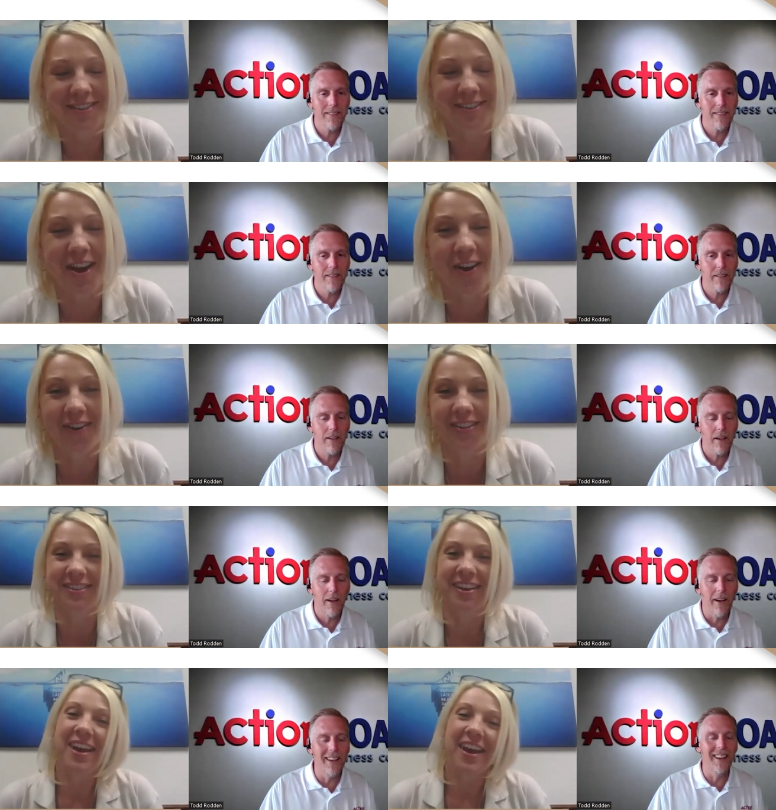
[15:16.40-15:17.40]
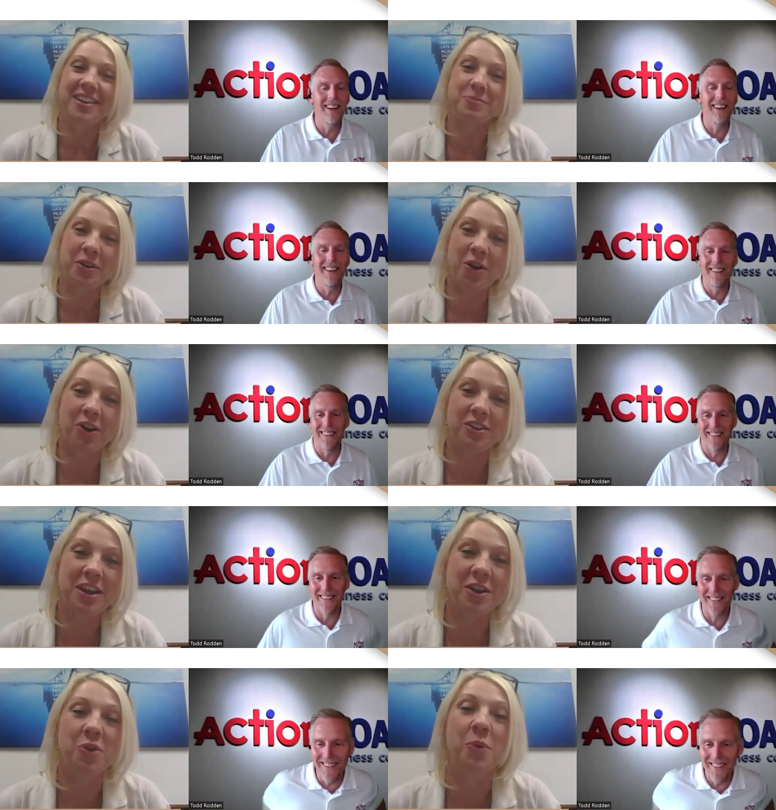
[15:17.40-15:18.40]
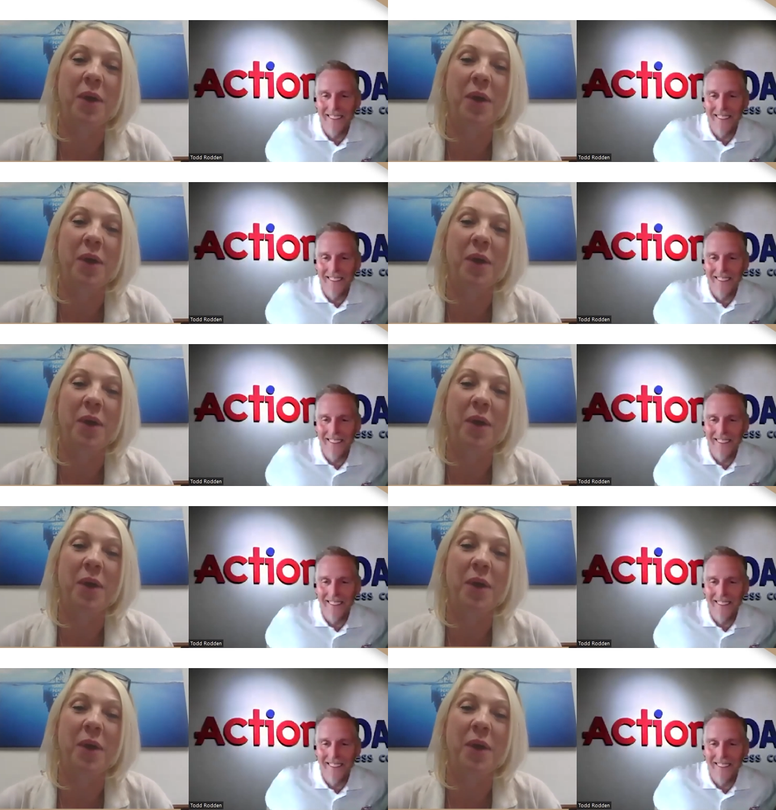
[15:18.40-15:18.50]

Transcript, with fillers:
Speaker 1: so it's it's been a hard year.